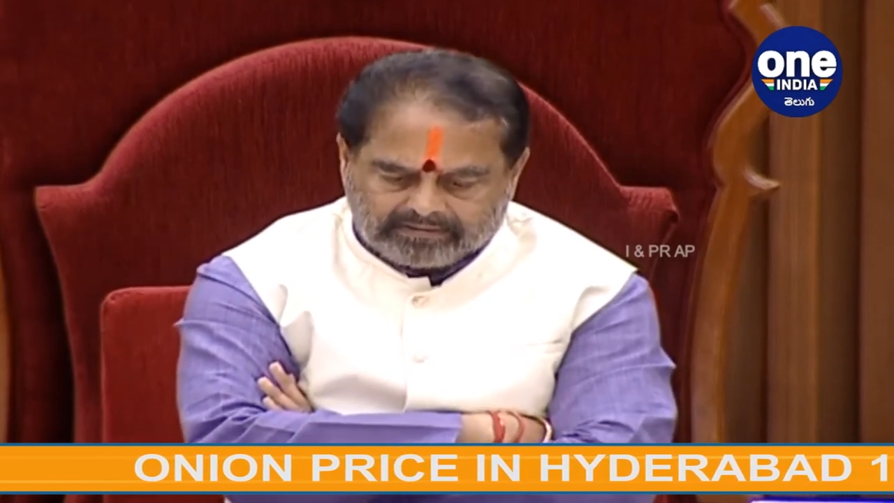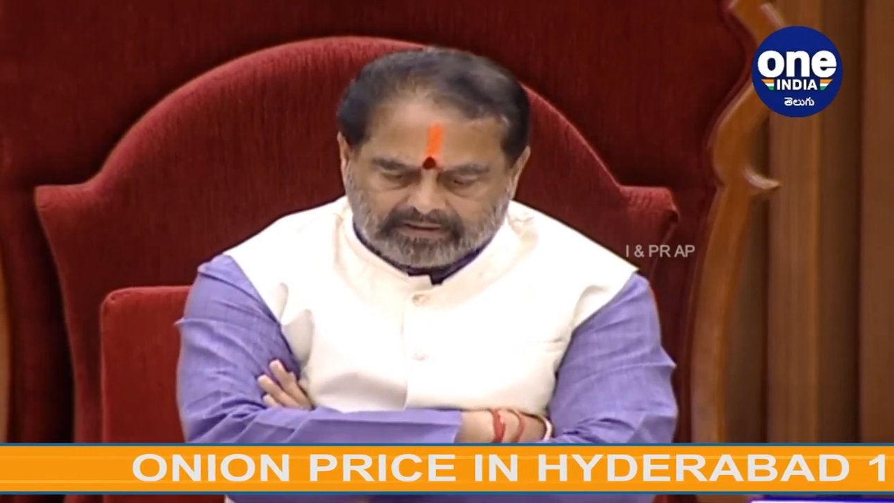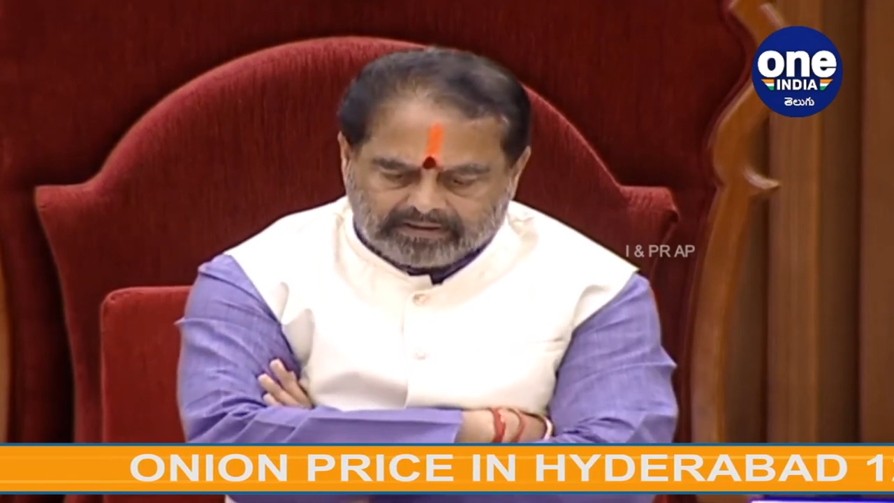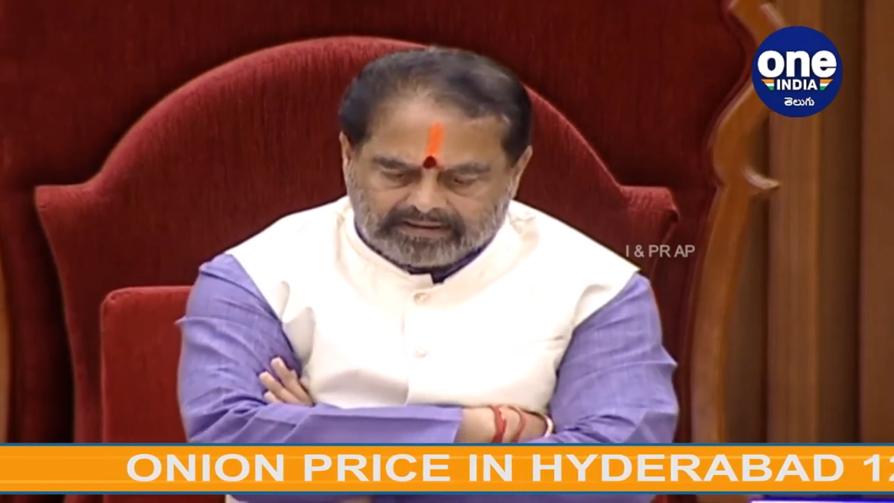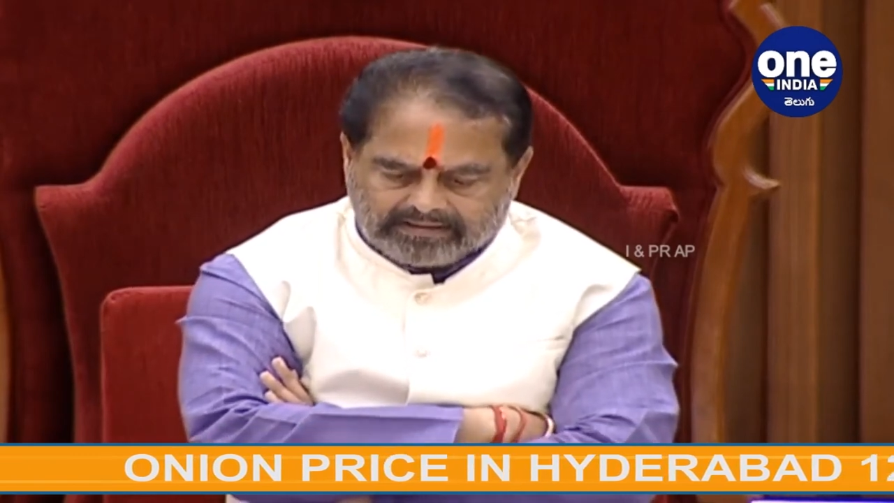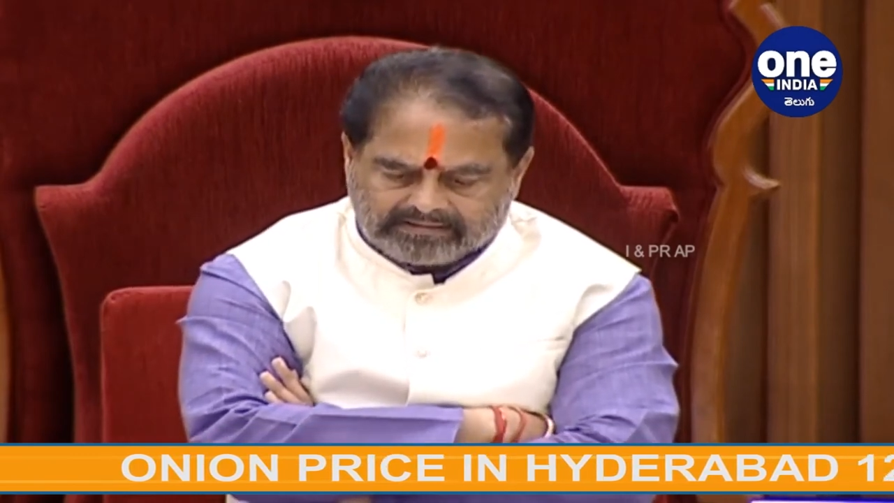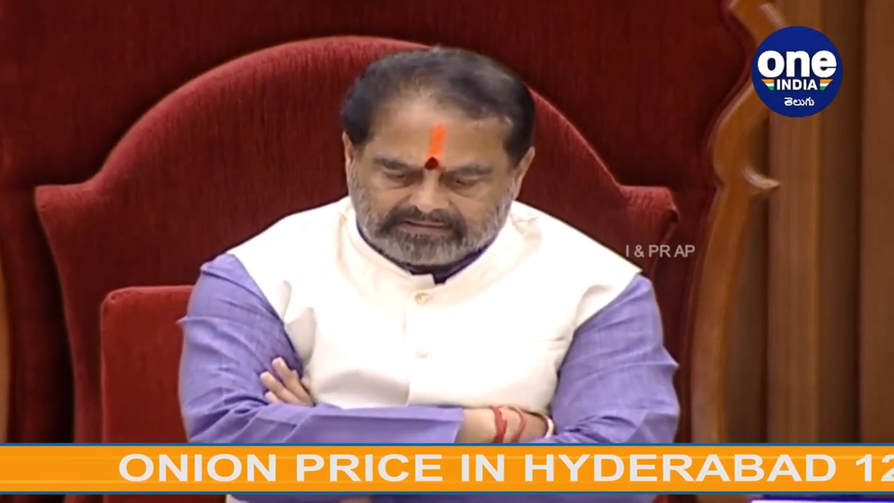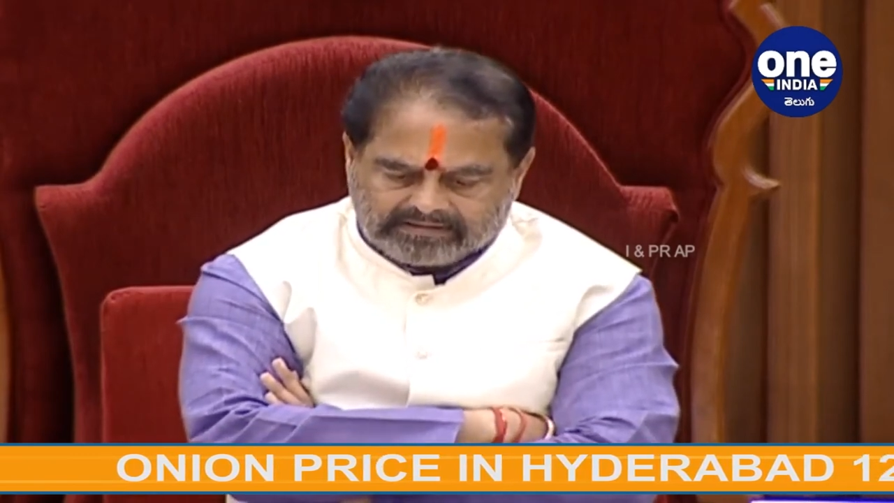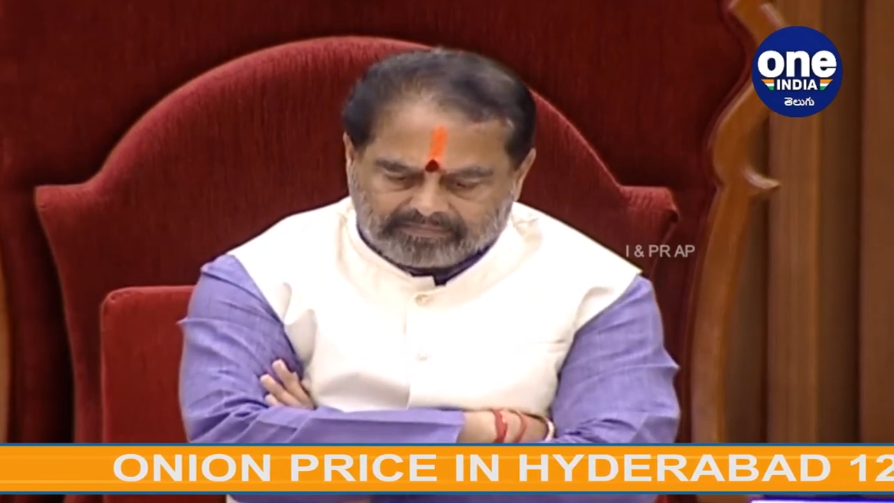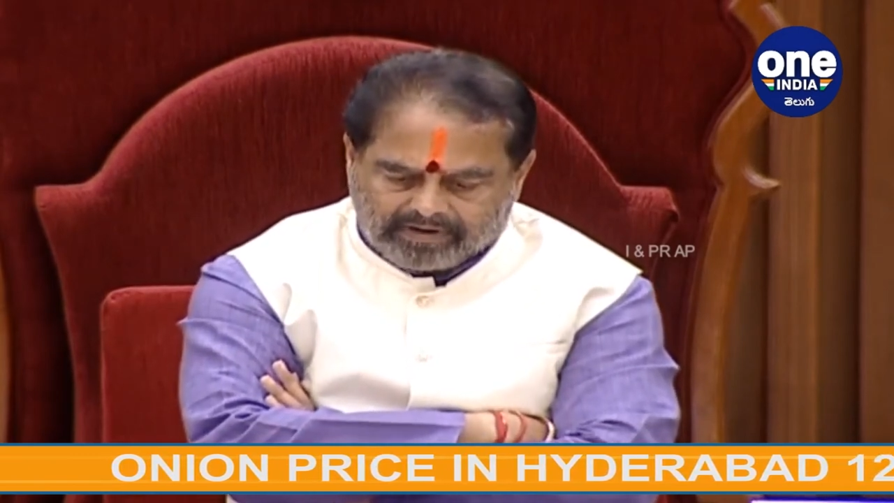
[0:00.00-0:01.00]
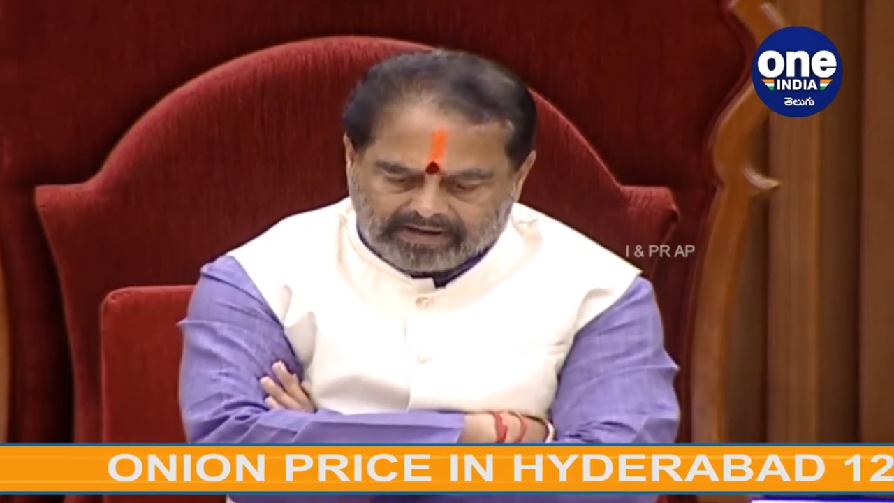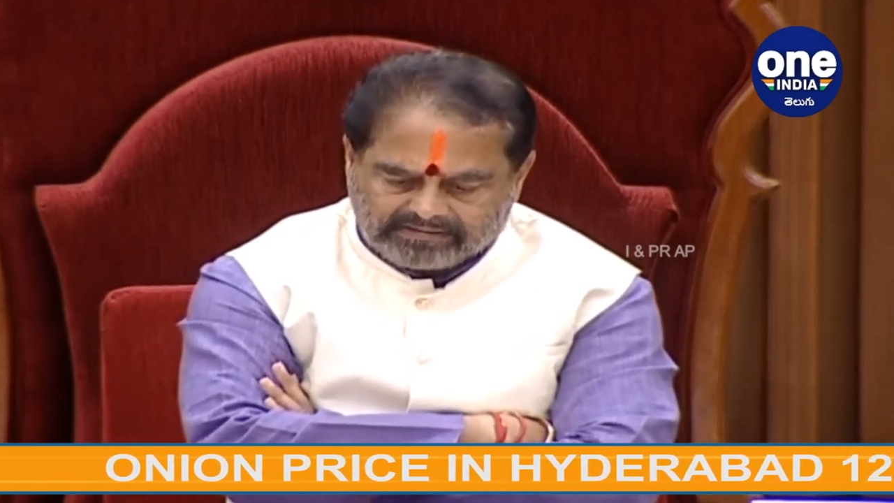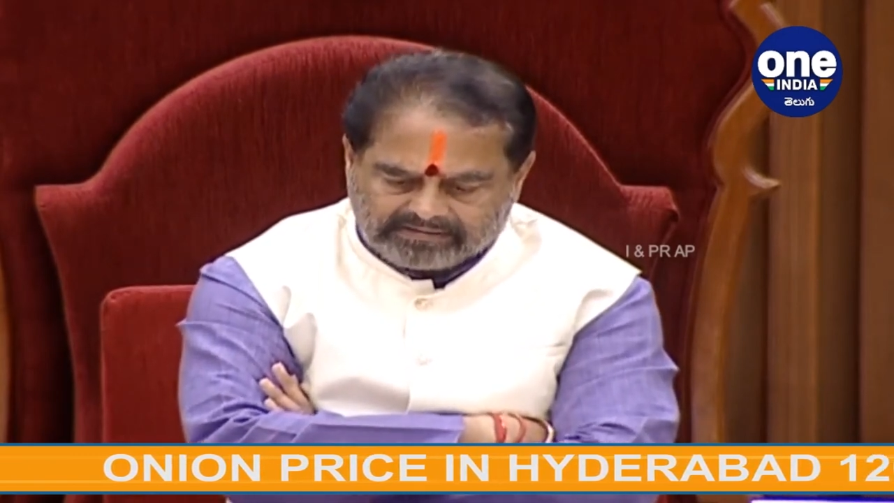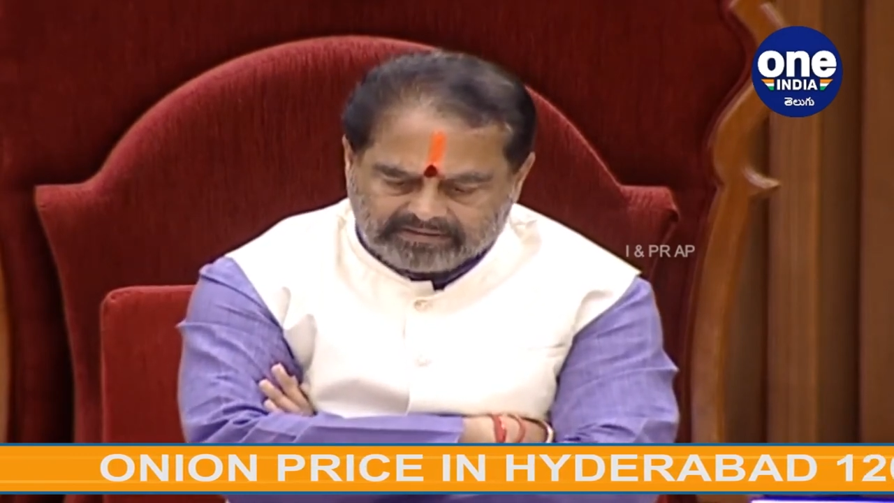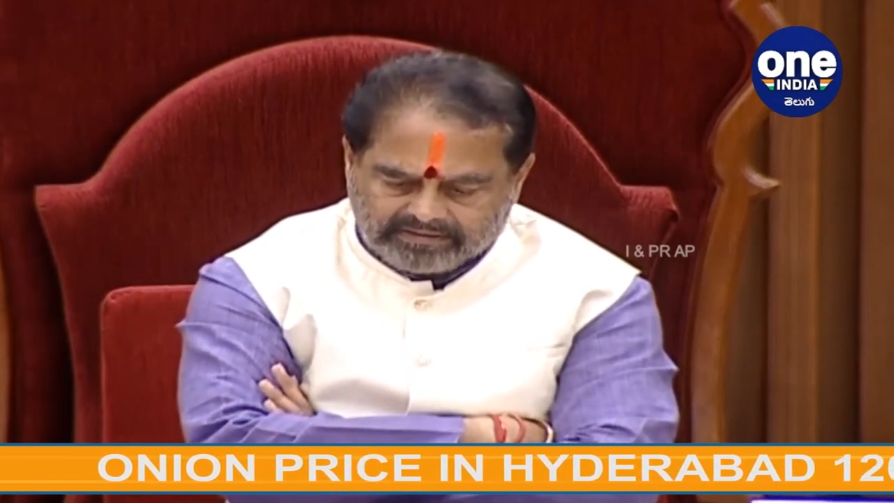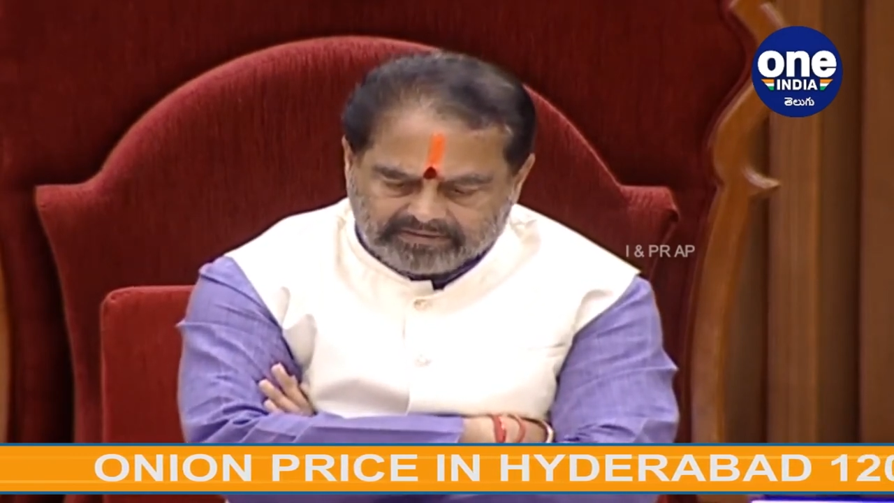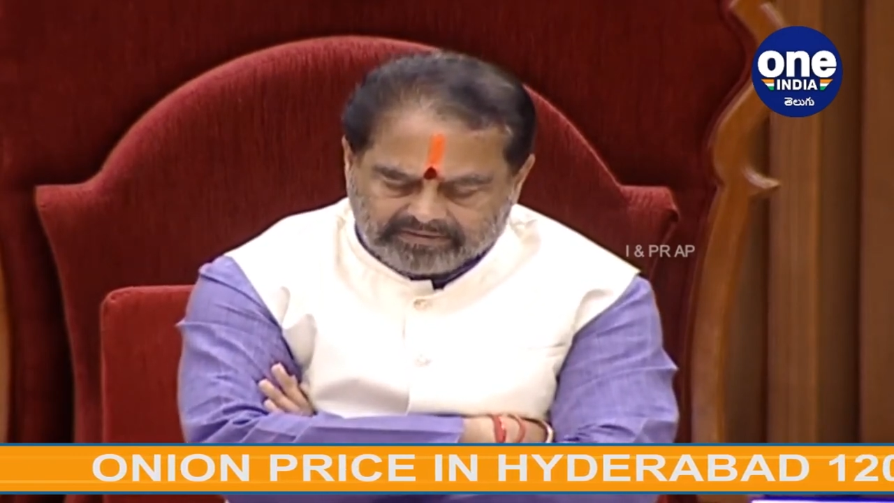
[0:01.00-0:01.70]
3rd, in subclause